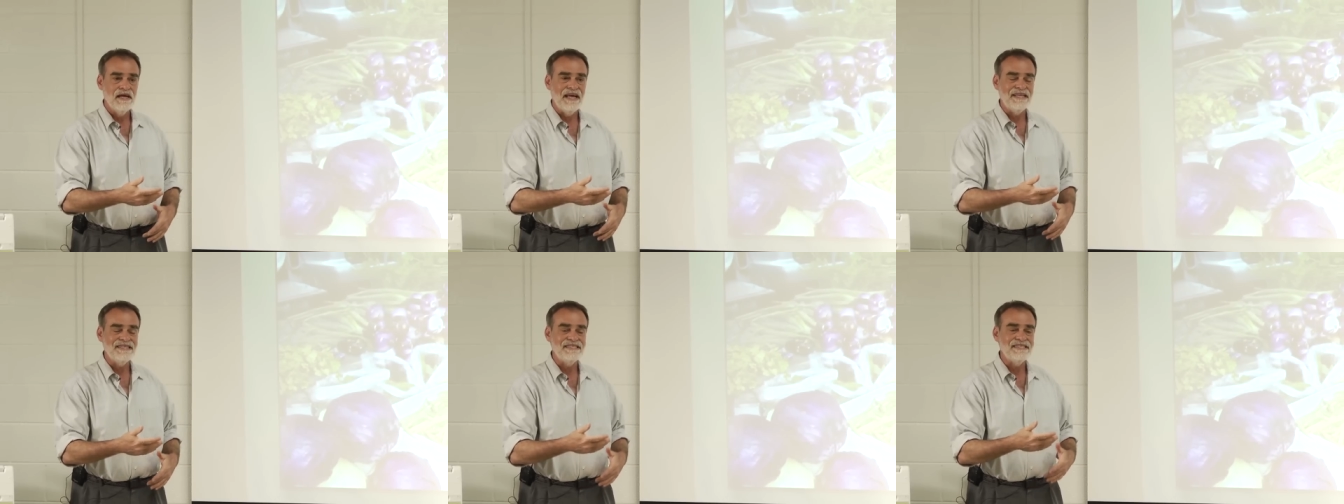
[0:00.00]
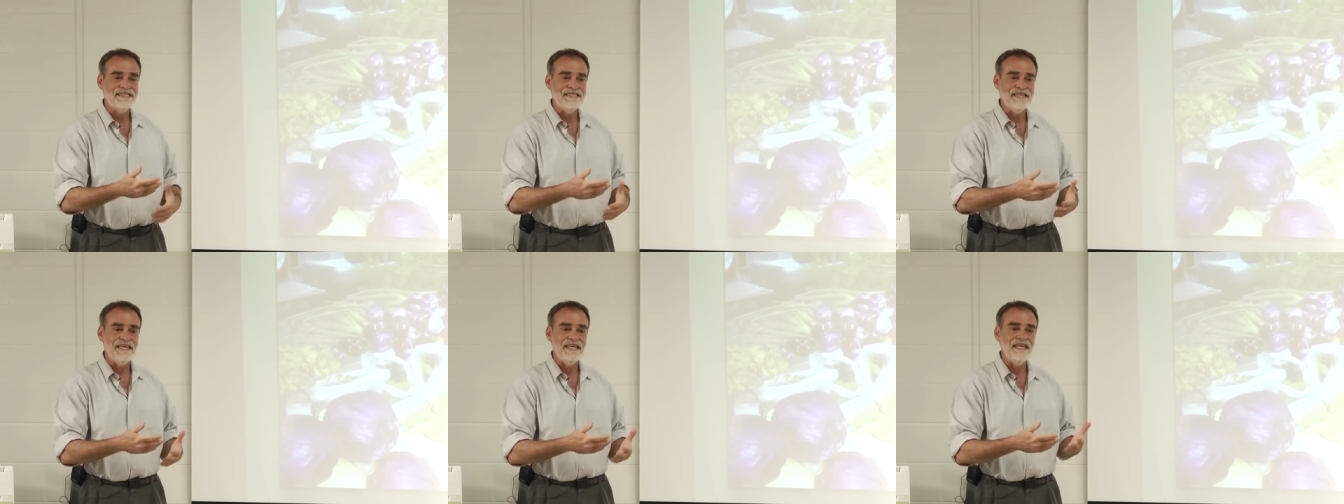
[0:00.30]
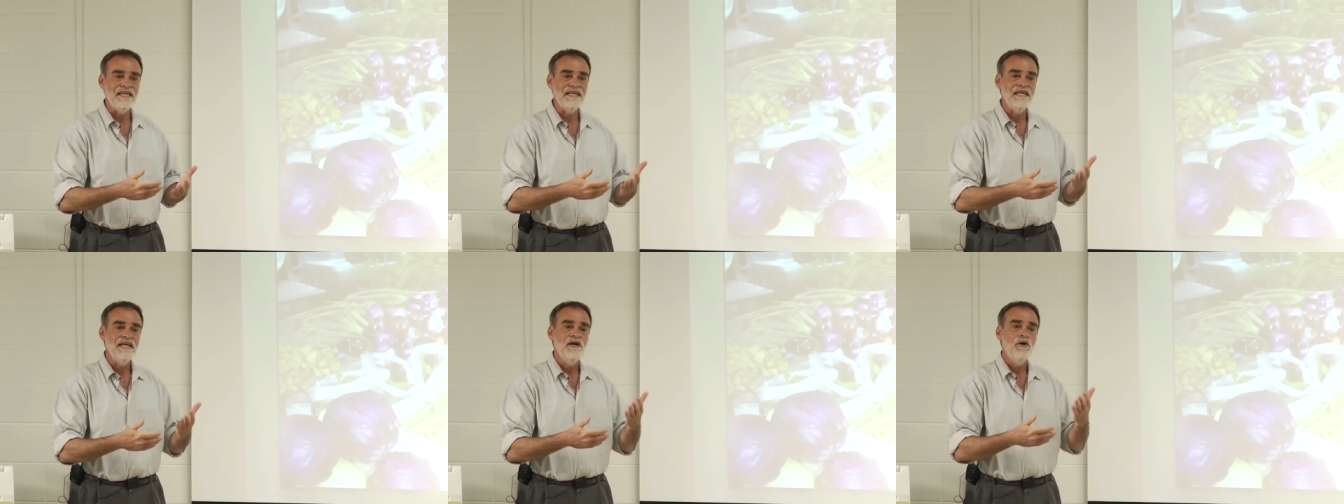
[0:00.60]
and
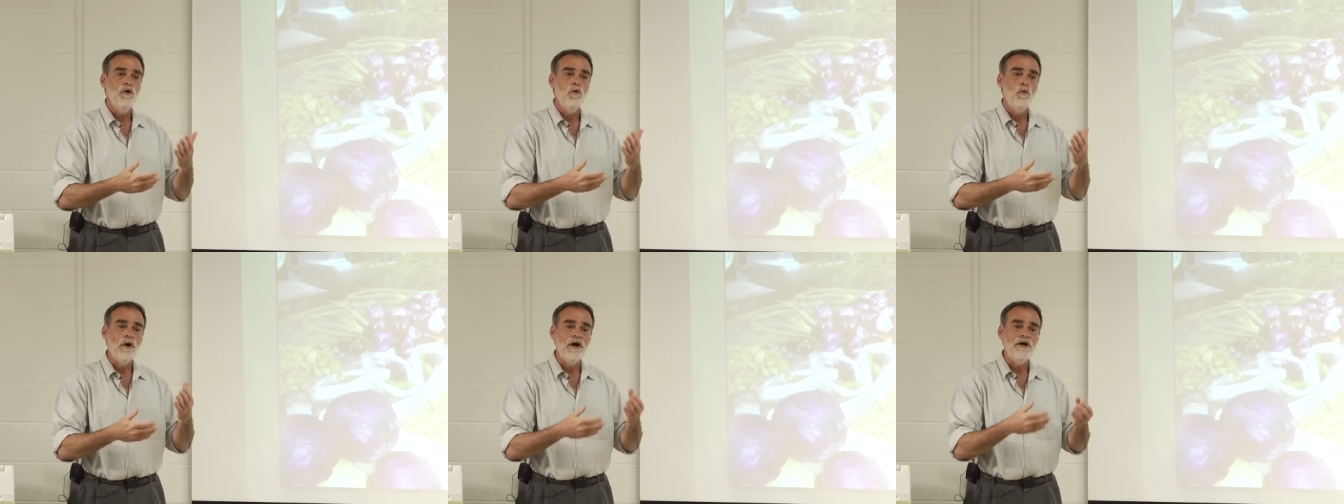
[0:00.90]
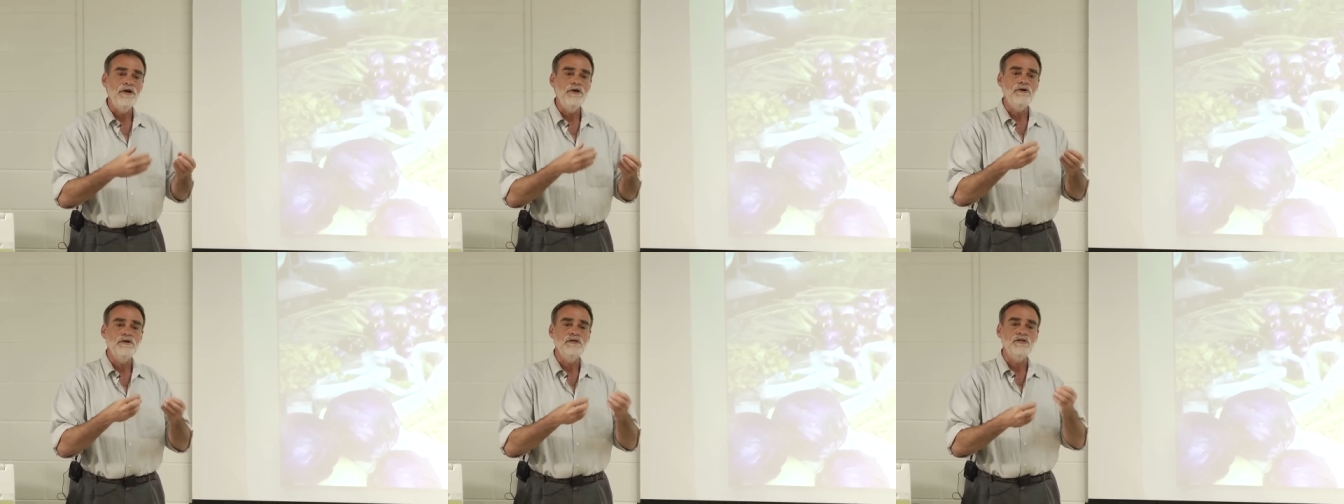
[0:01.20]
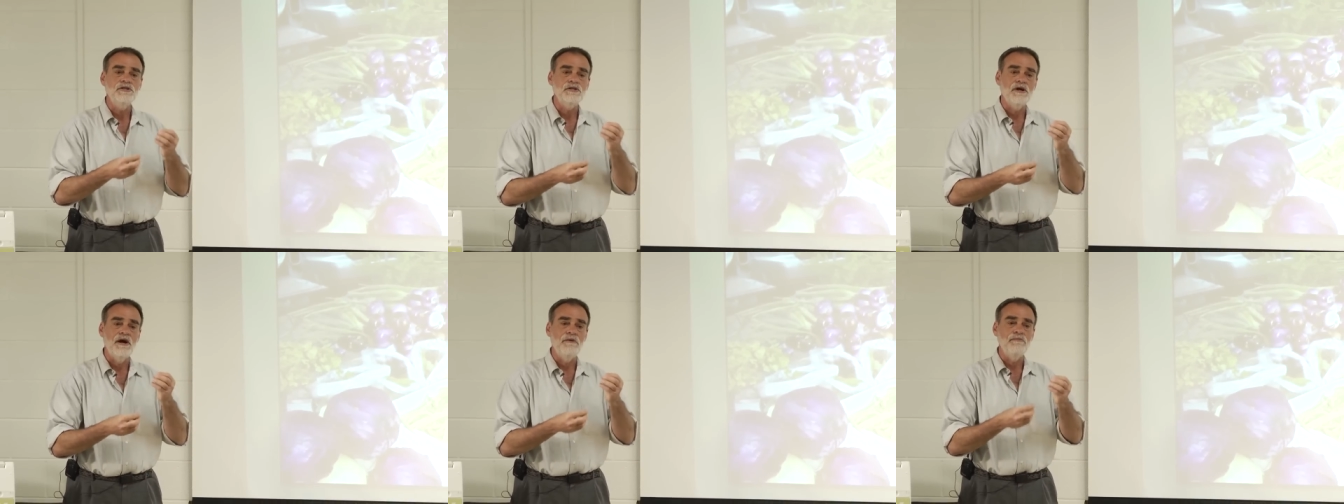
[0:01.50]
see where you
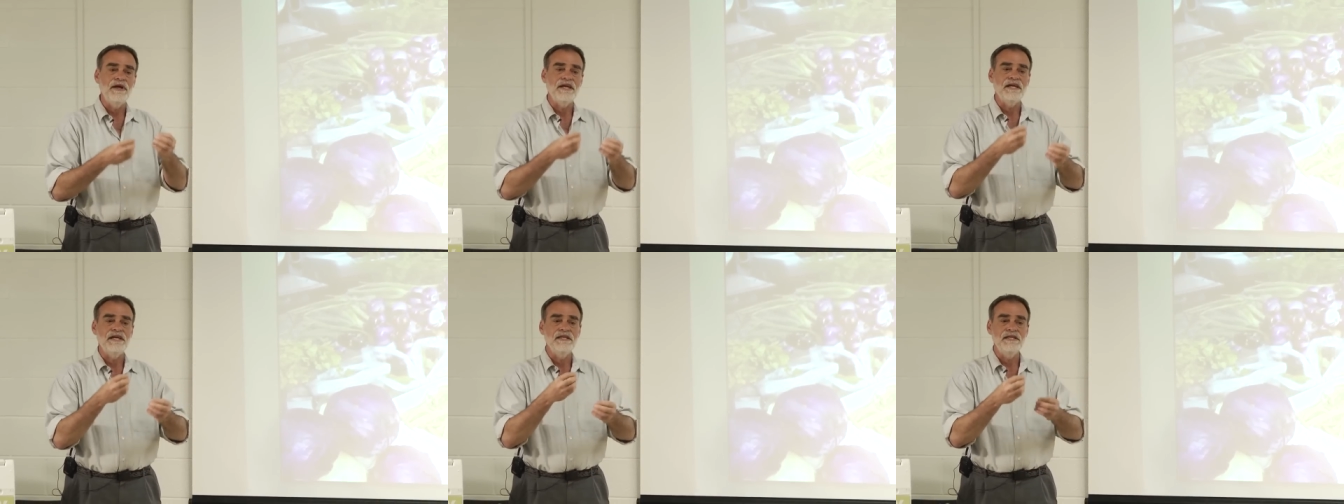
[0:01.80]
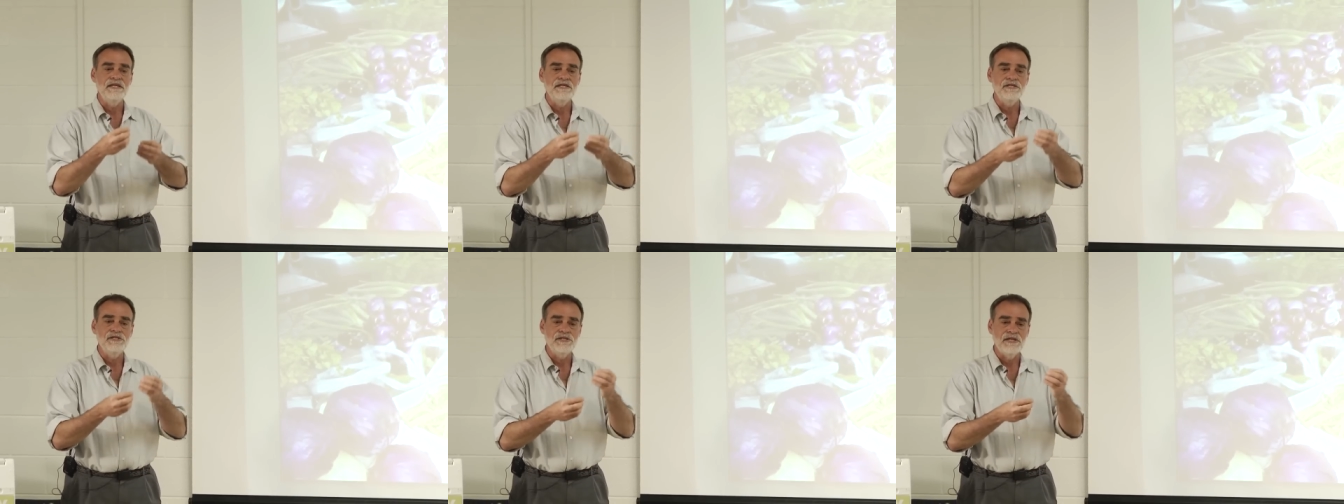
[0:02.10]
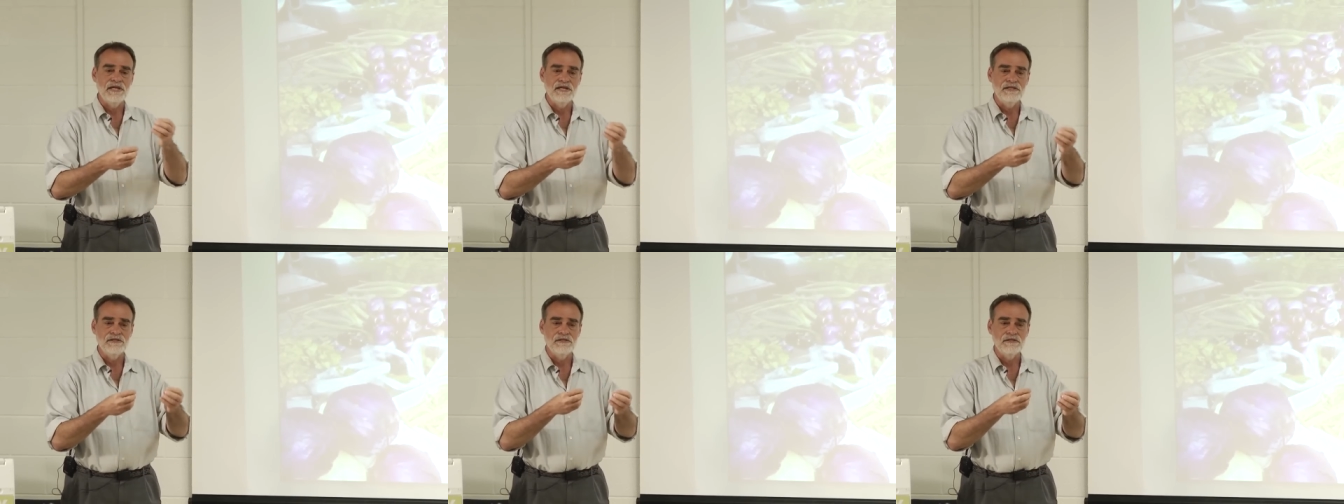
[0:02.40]
can start making these
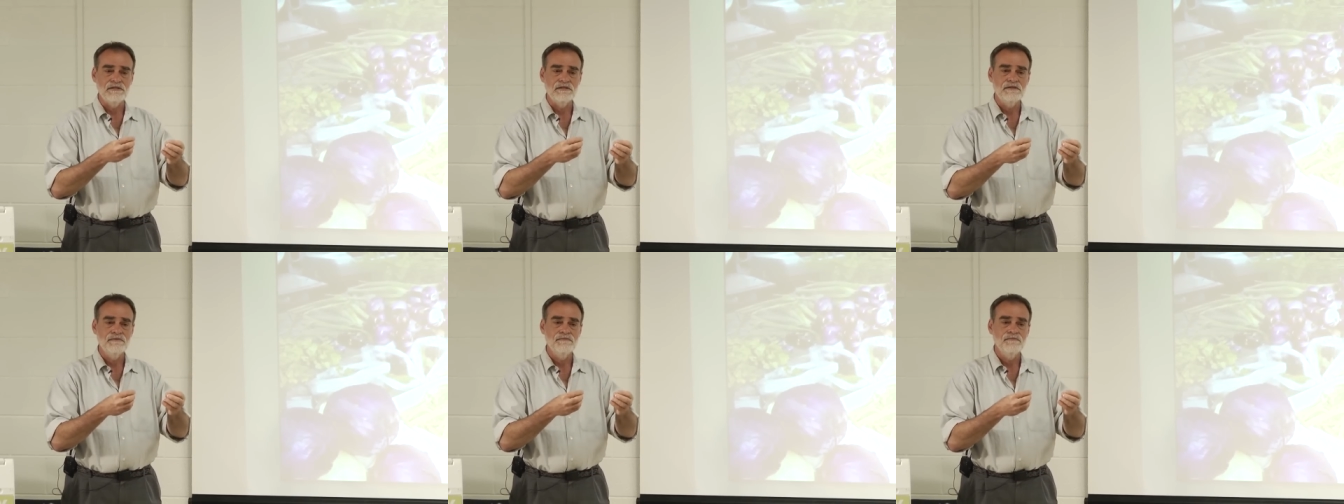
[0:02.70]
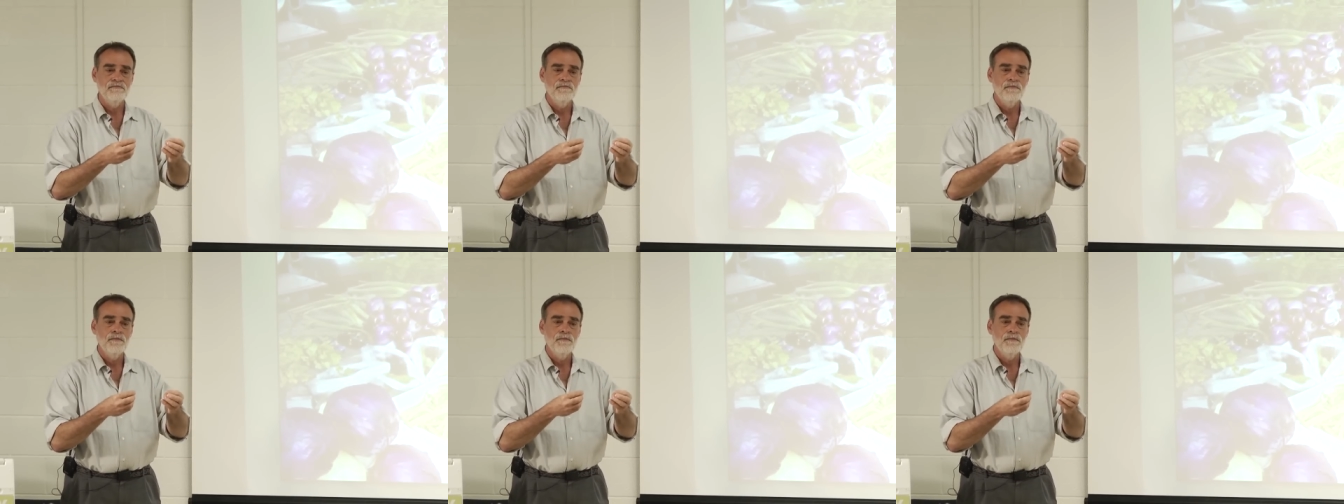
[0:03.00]
changes.